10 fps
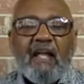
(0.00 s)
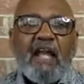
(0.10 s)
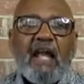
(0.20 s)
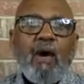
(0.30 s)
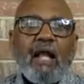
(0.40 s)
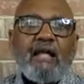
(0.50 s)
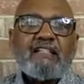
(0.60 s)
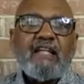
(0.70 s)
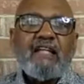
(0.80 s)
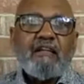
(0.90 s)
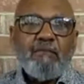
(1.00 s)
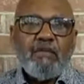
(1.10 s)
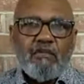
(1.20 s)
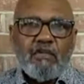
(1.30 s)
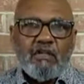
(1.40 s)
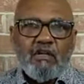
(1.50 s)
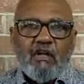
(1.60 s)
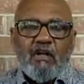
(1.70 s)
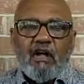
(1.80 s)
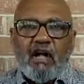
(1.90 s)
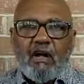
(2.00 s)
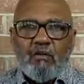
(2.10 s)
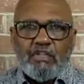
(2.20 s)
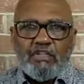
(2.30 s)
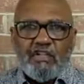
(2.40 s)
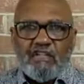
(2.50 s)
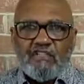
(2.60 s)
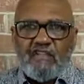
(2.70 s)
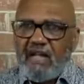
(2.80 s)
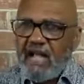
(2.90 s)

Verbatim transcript: Now, while communion, uh, I want you to understand,